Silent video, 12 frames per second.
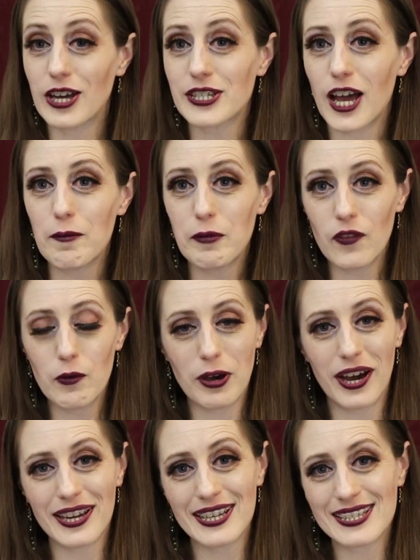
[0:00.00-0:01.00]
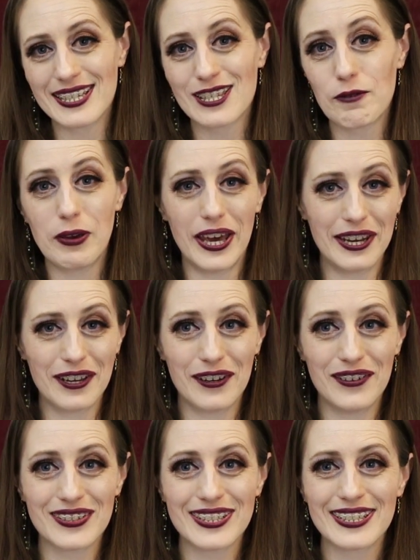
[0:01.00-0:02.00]
On top of the pockets is a
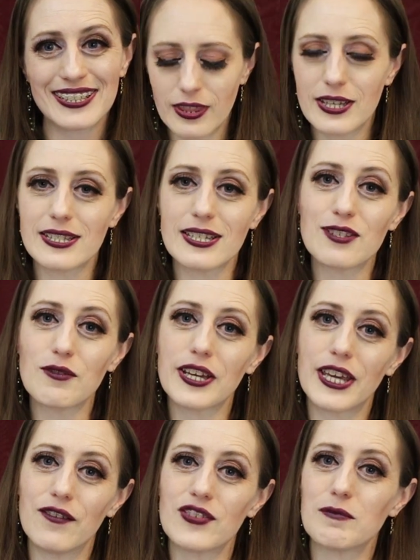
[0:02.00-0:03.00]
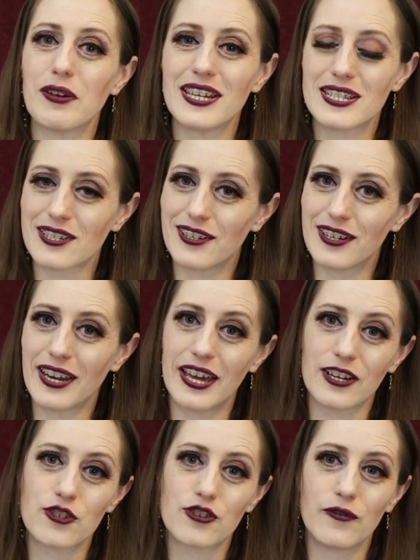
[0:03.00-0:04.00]
petticoat. This is what gives my skirt
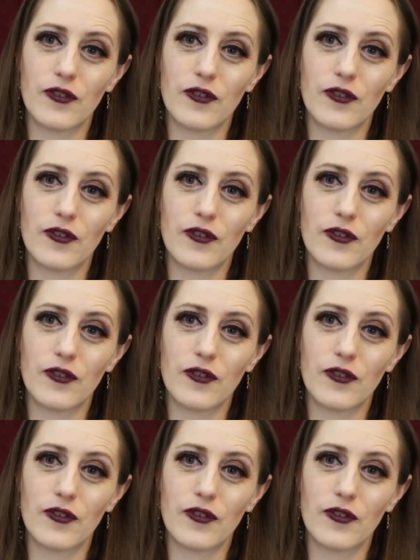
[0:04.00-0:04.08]
extra